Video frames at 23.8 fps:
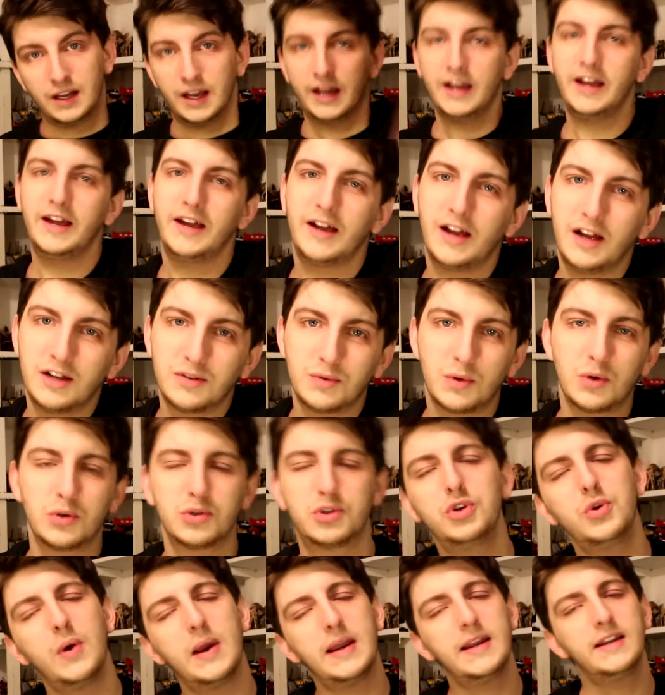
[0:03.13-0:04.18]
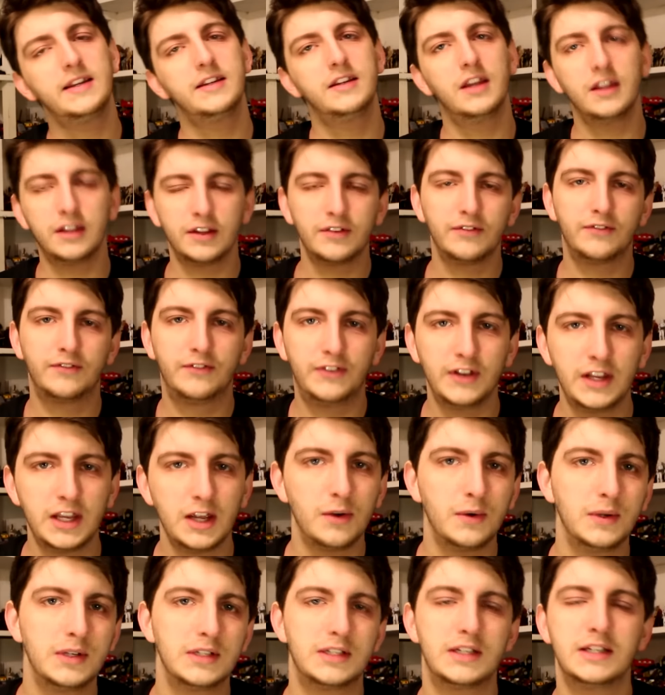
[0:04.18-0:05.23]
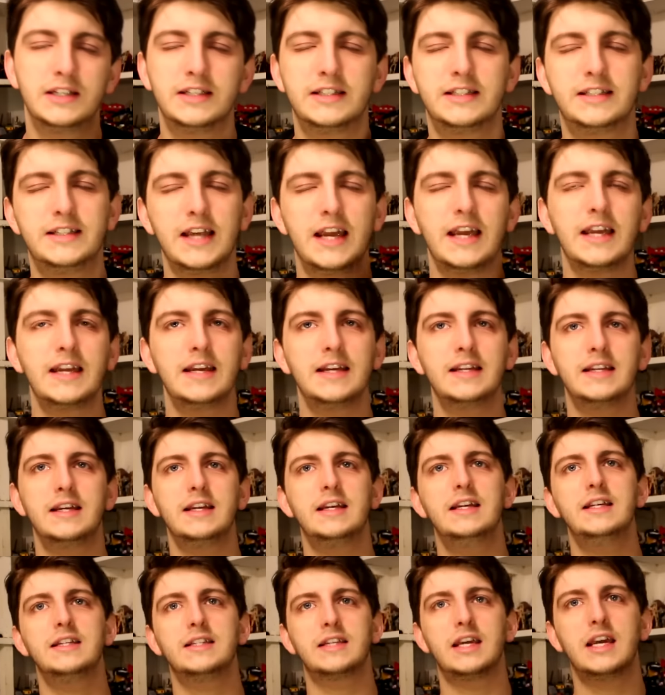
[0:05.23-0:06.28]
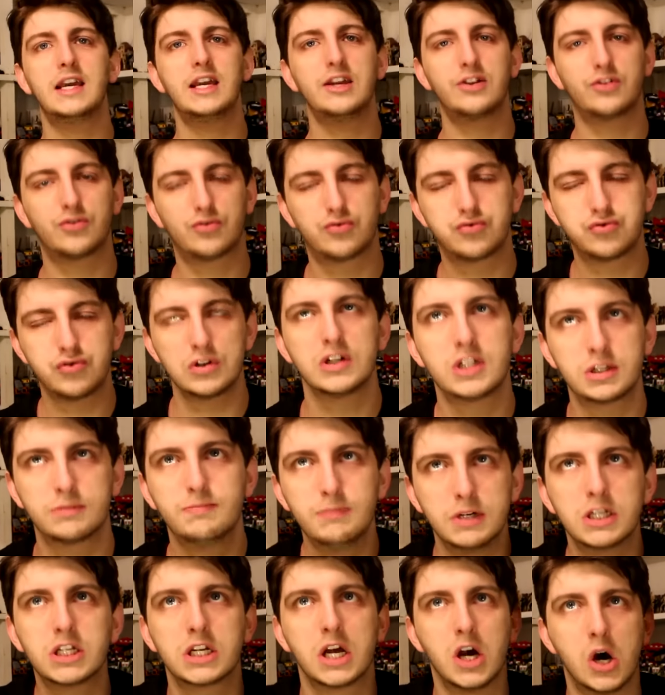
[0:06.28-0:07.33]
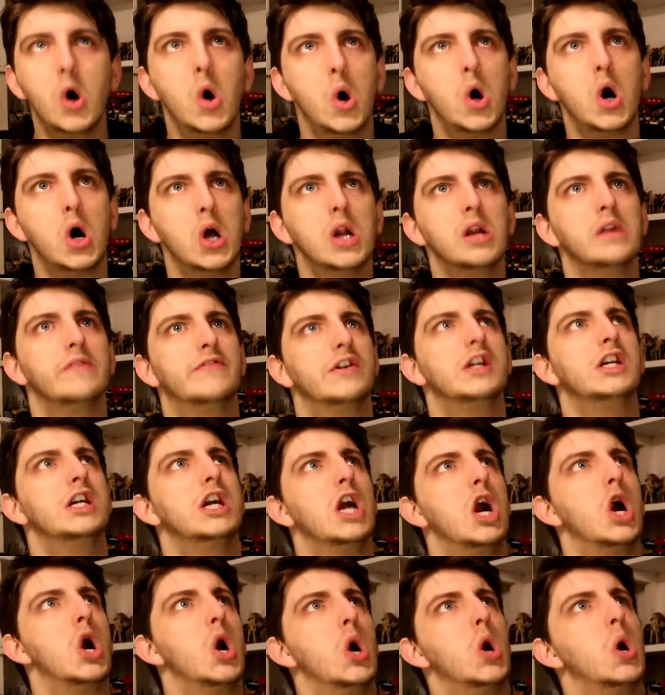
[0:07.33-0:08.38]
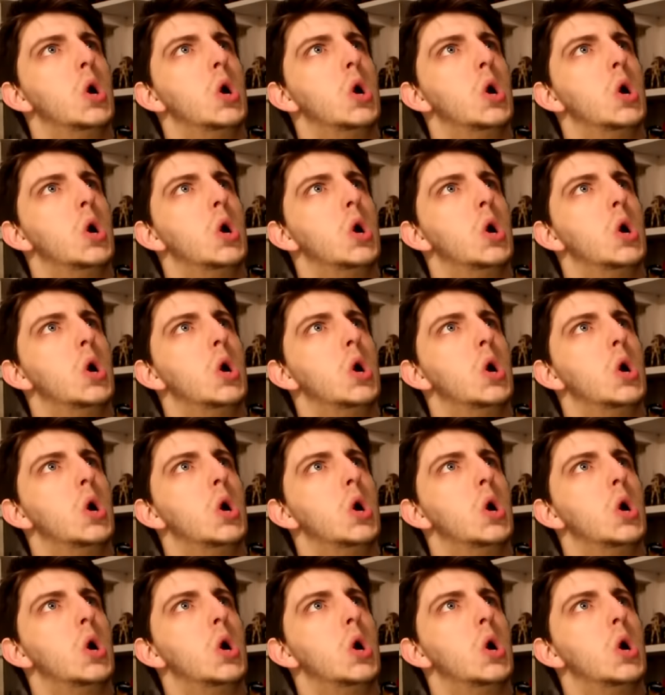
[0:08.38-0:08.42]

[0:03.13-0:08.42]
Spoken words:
Hey guys, welcome to another video, and today it is a Christmas haul video!